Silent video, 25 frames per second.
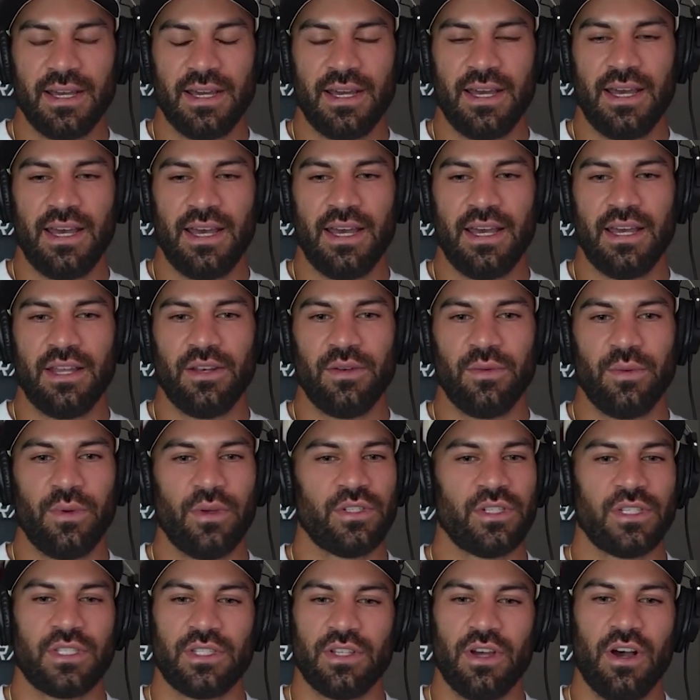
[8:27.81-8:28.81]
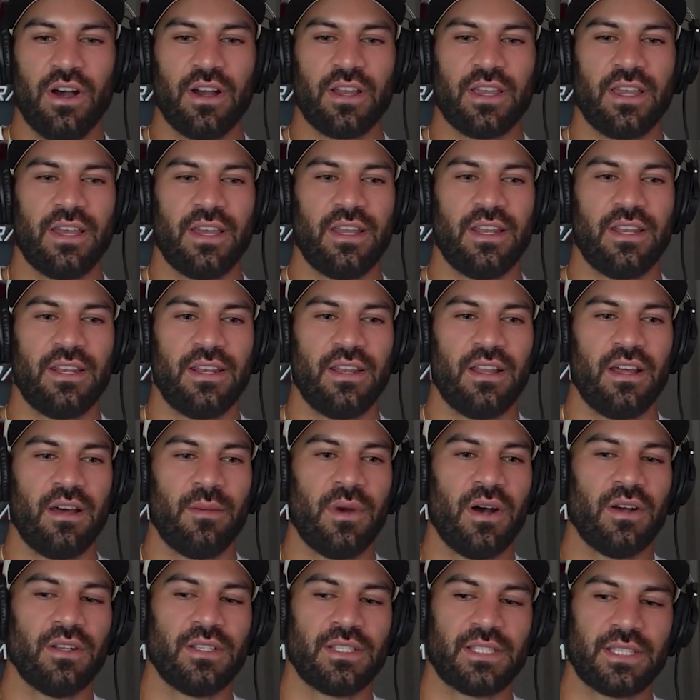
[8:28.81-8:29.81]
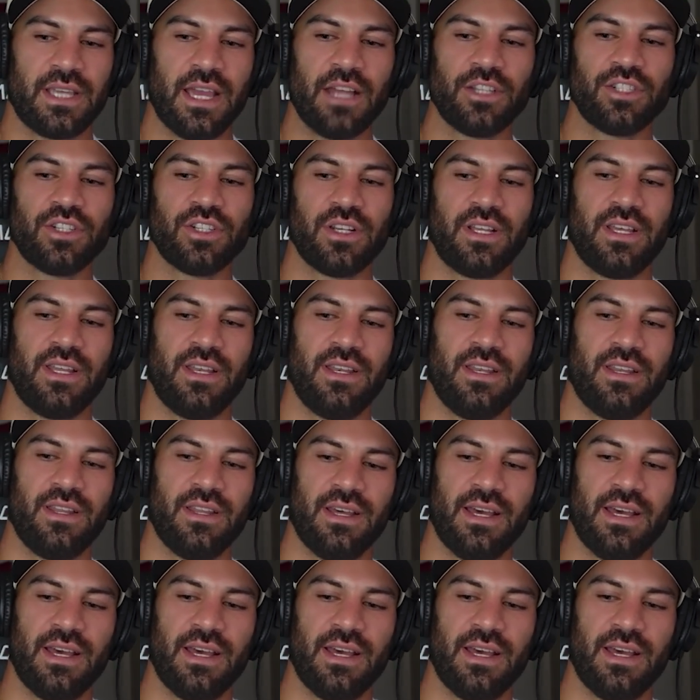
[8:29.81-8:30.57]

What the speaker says: And we were just talking about scheduling.